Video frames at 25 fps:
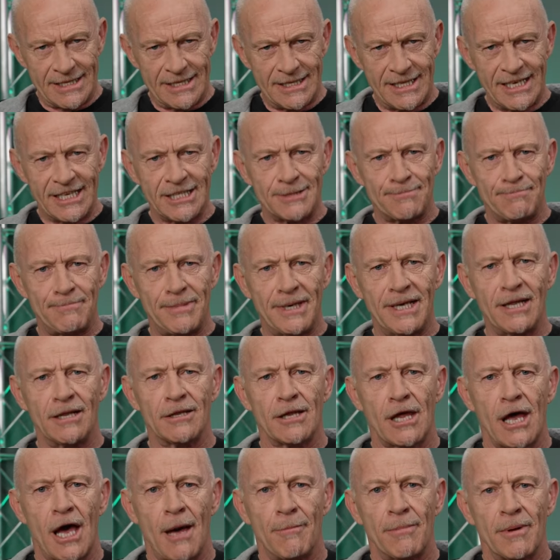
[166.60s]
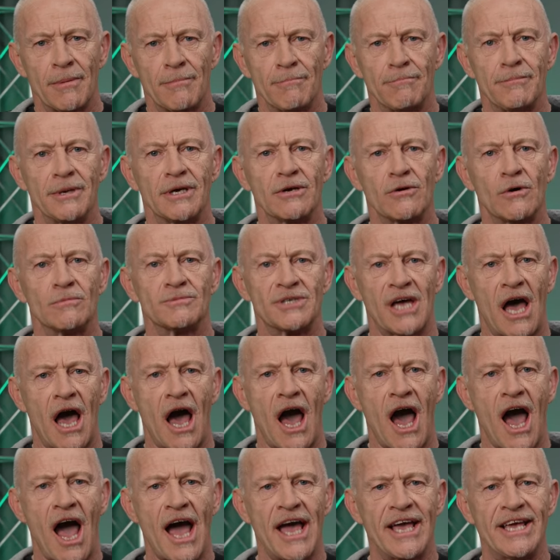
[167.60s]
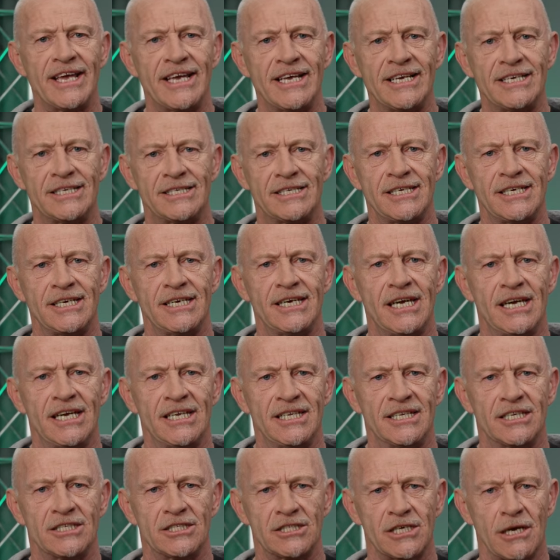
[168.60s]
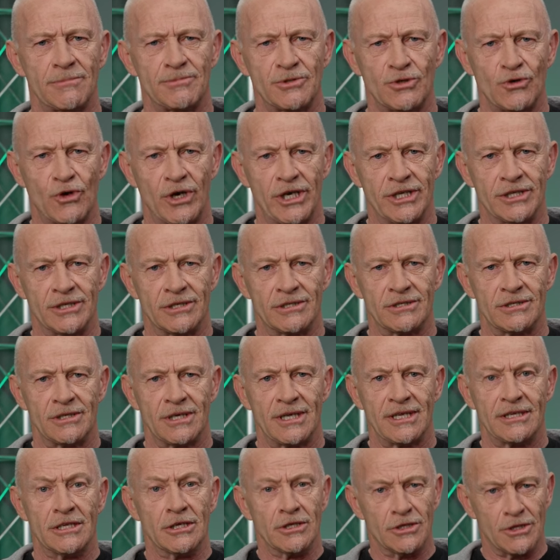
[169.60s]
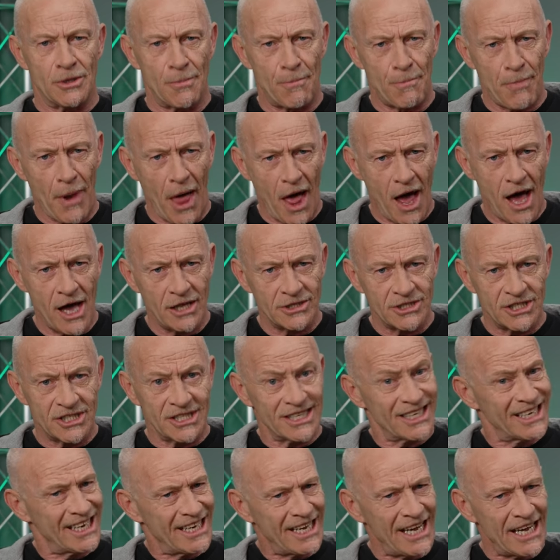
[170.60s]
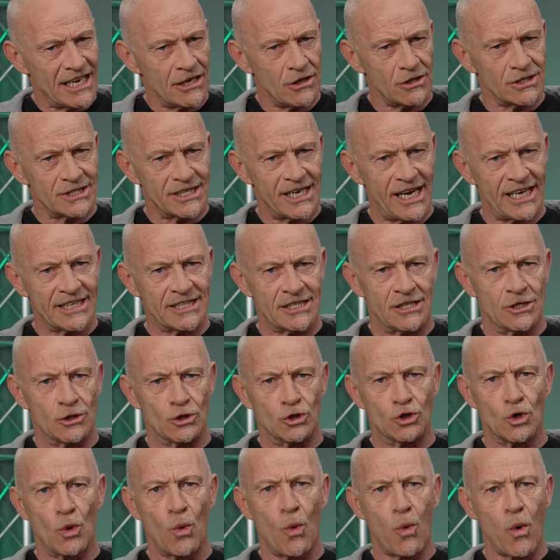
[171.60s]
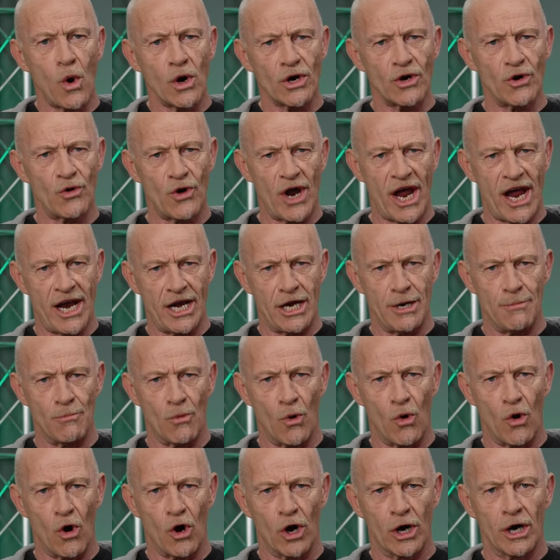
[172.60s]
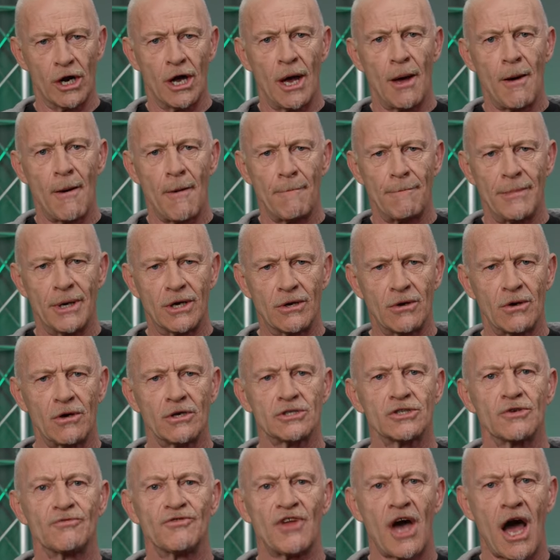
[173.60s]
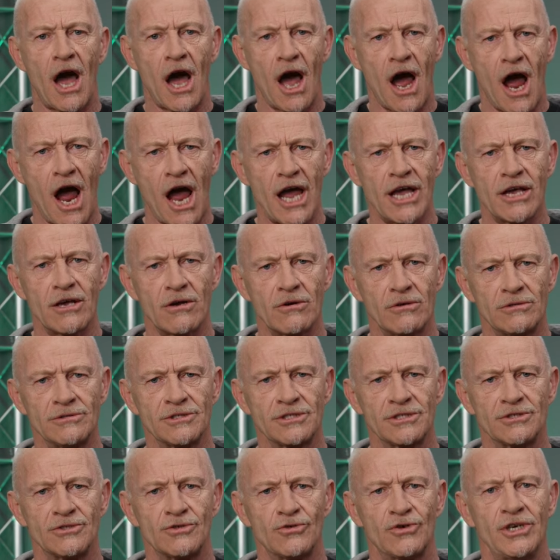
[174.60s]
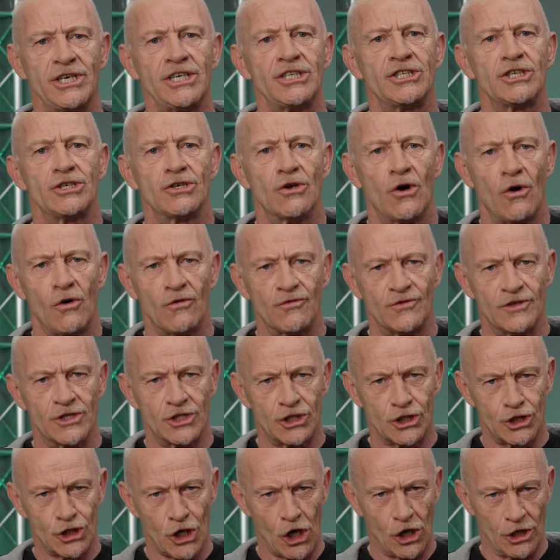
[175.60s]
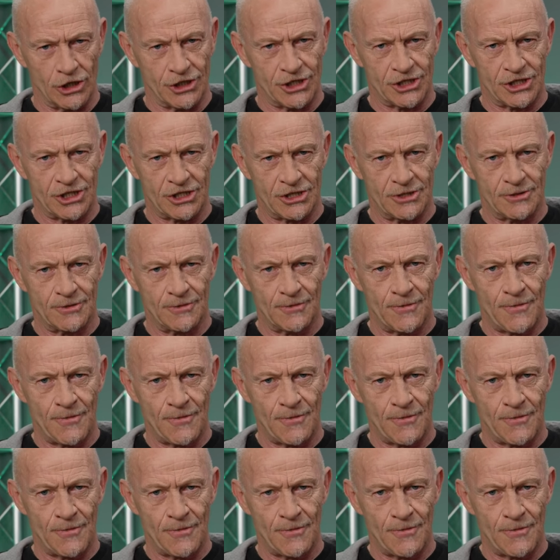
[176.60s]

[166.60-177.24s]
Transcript: This build-up becomes a high EC in the substrate. The plants cannot get the water anymore because of the high concentration of the salts.